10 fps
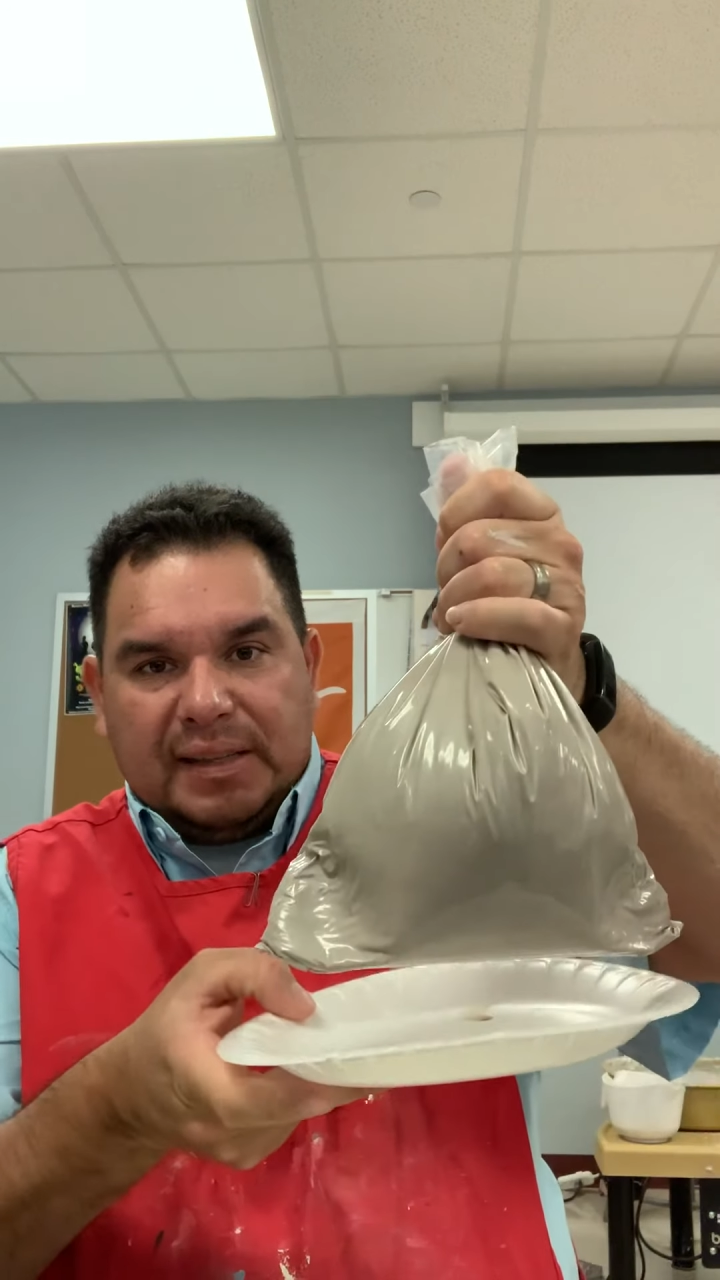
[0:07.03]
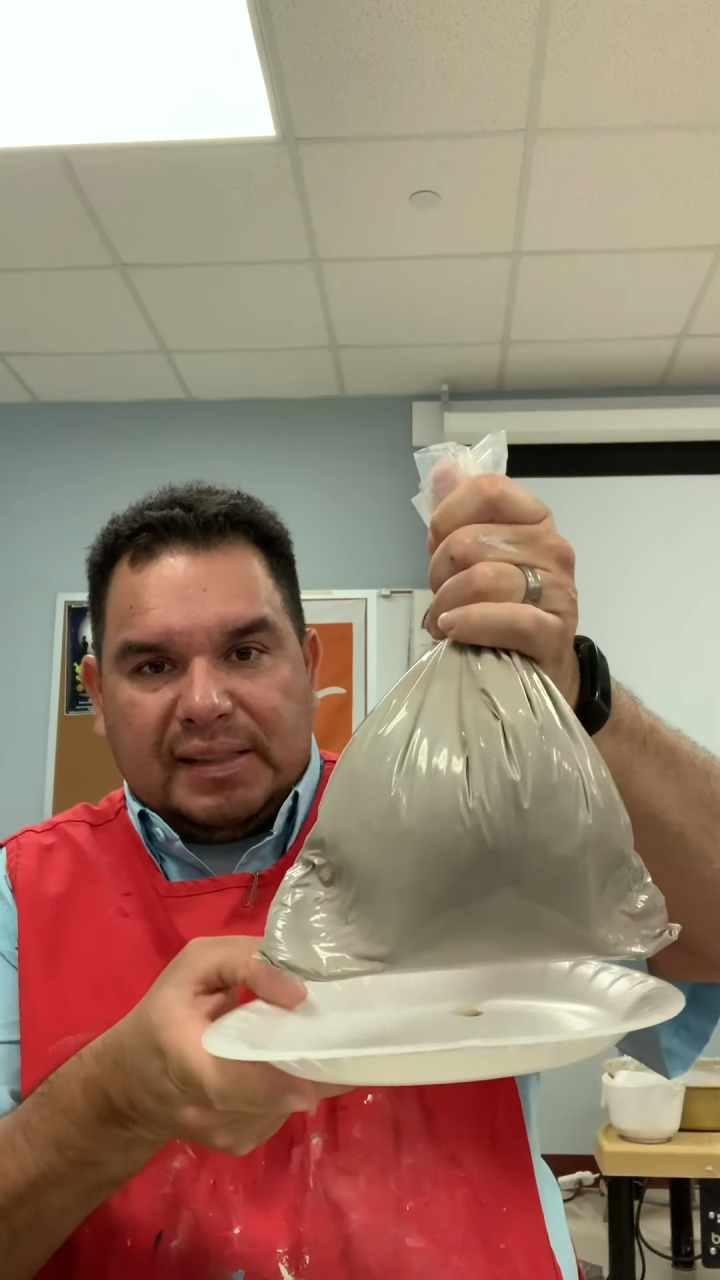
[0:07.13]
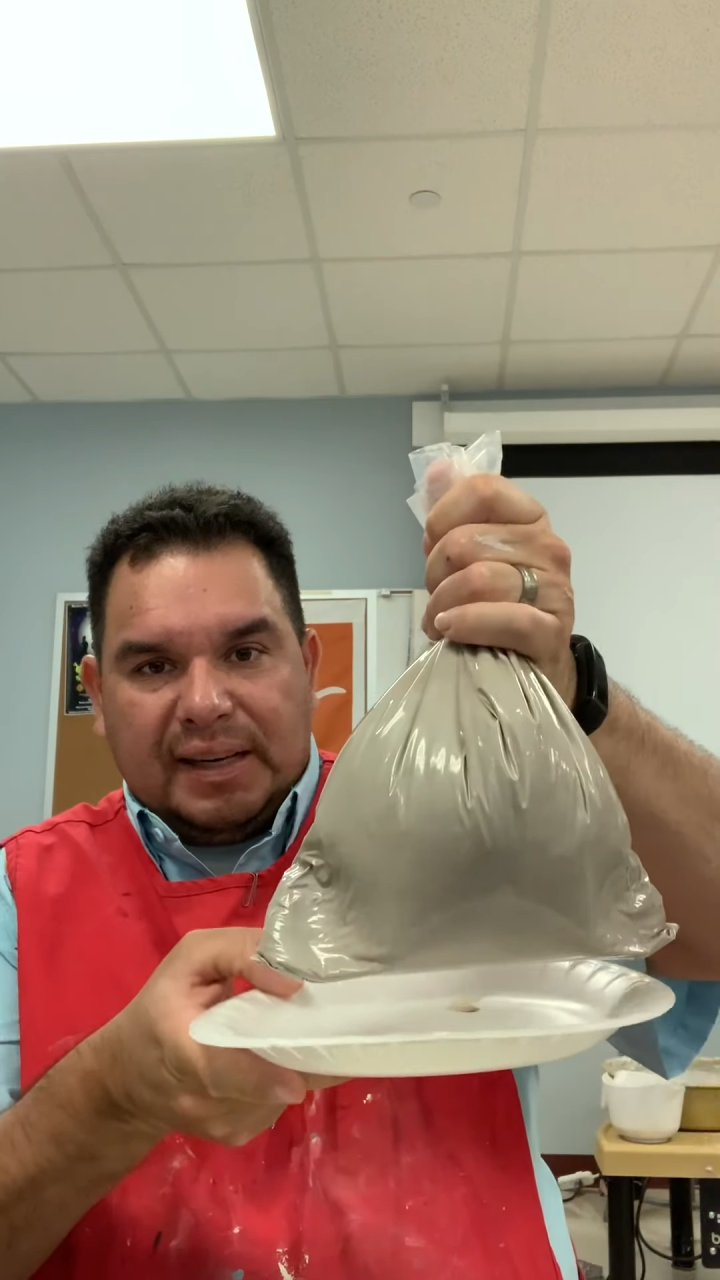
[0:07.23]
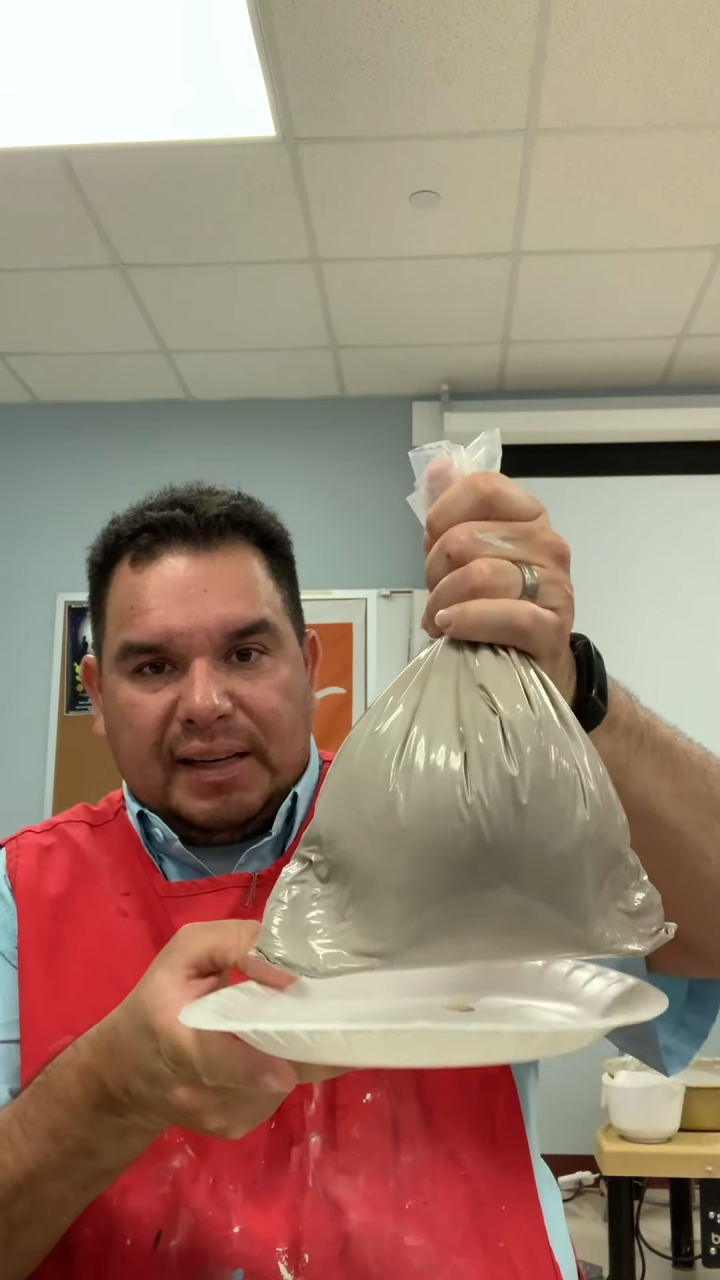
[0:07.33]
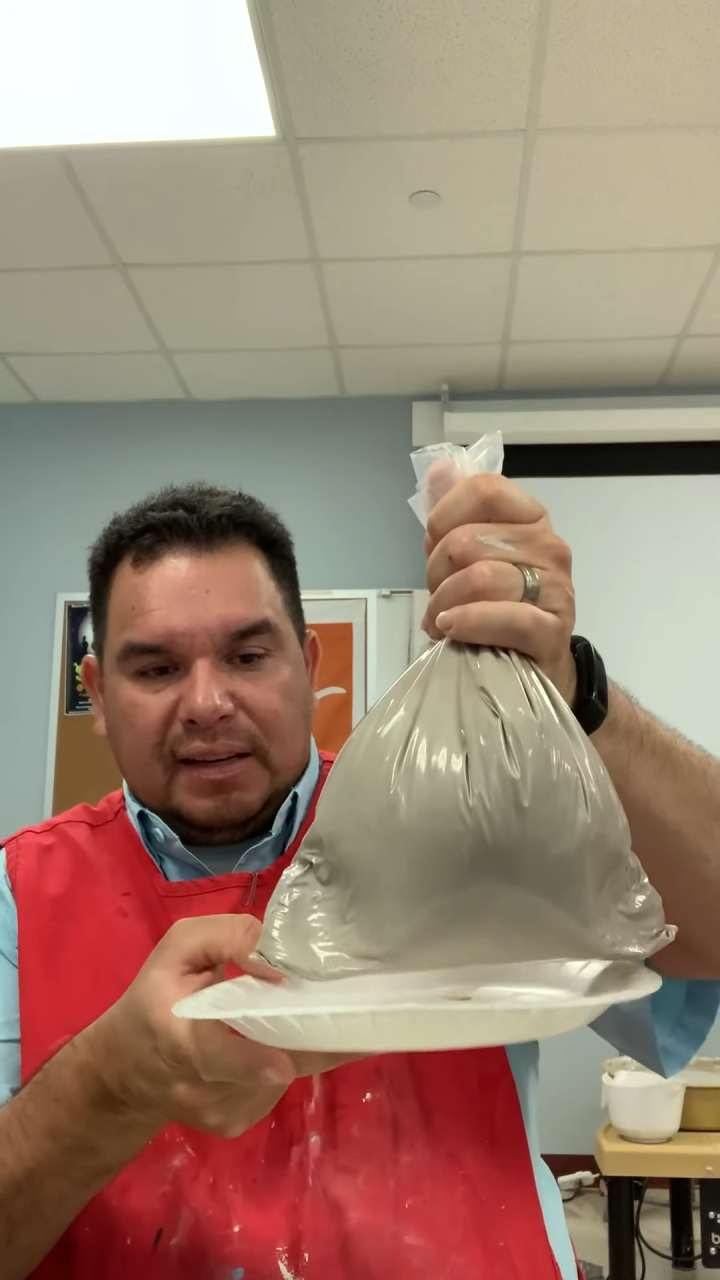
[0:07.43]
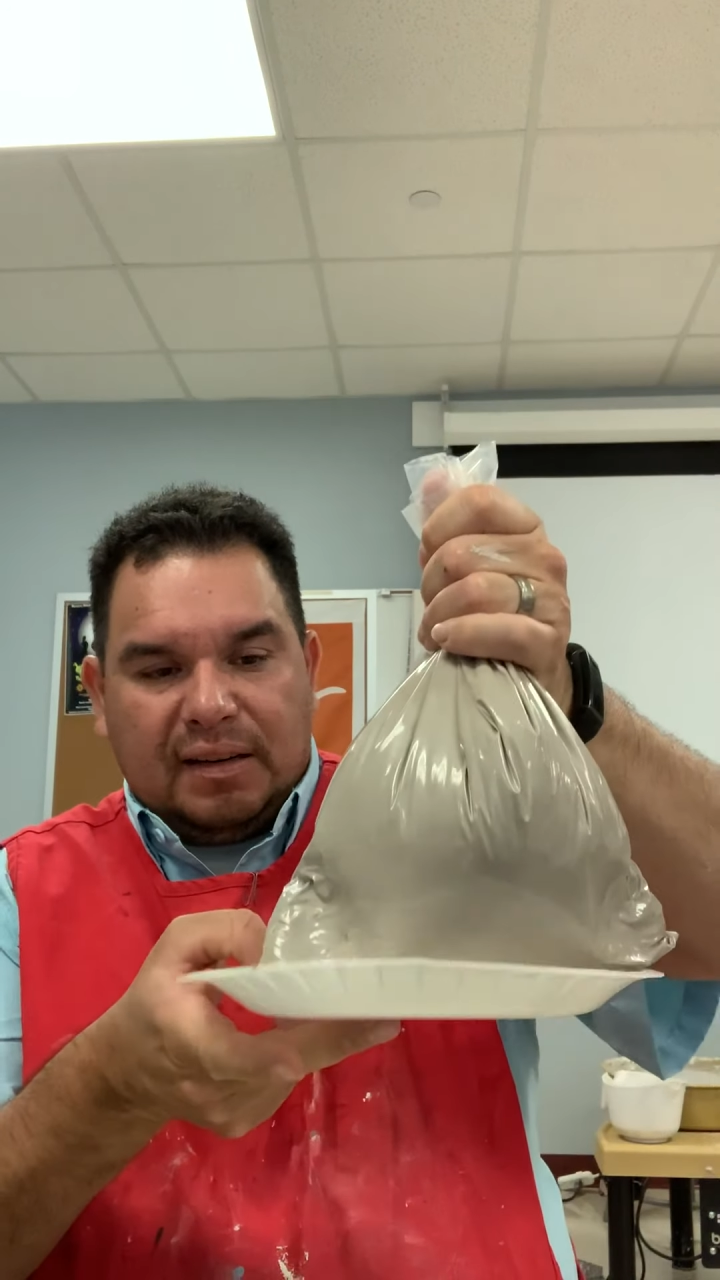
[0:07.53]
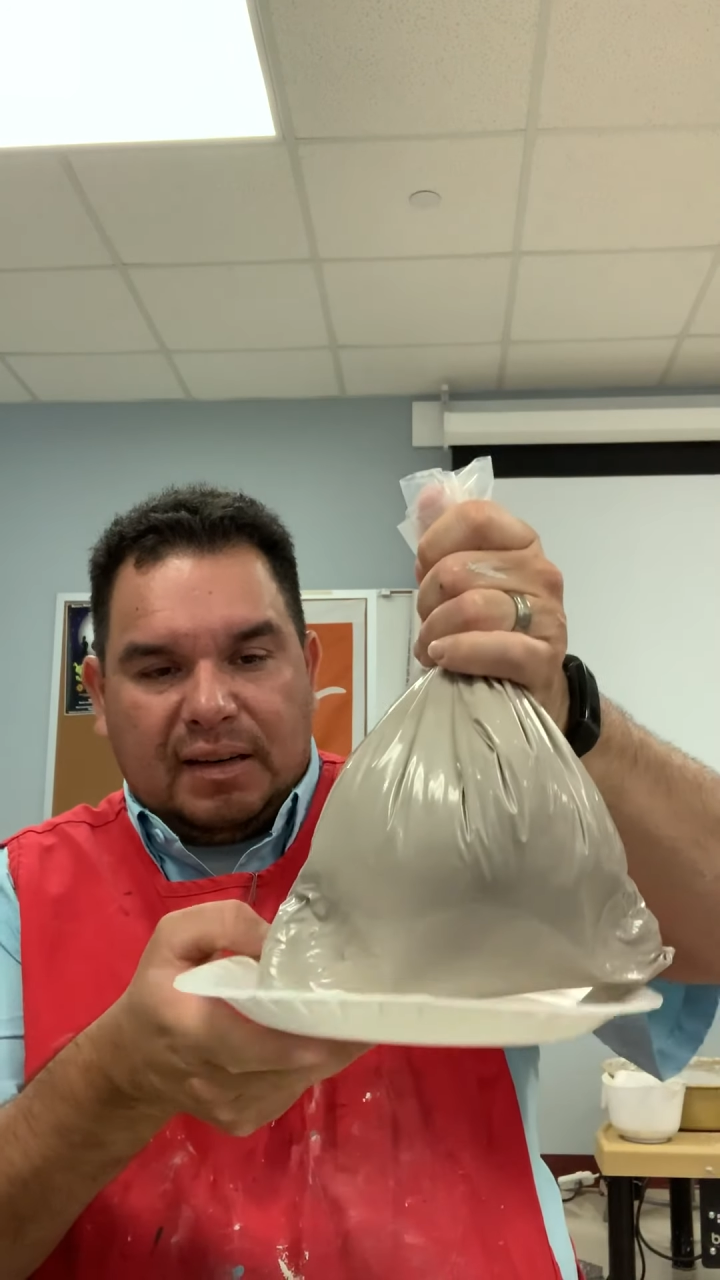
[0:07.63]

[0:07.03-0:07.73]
sitting